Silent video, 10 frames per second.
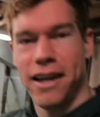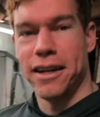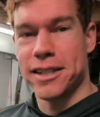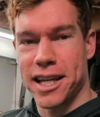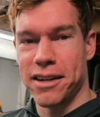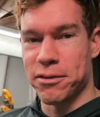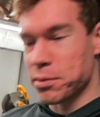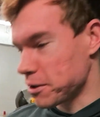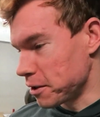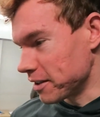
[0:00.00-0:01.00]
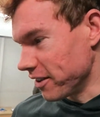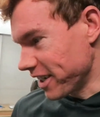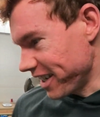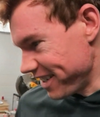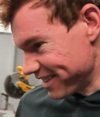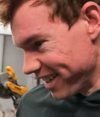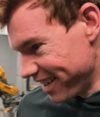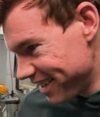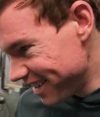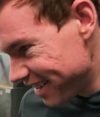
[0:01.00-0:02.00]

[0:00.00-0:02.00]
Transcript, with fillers: That's kind of absurd looking, isn't it?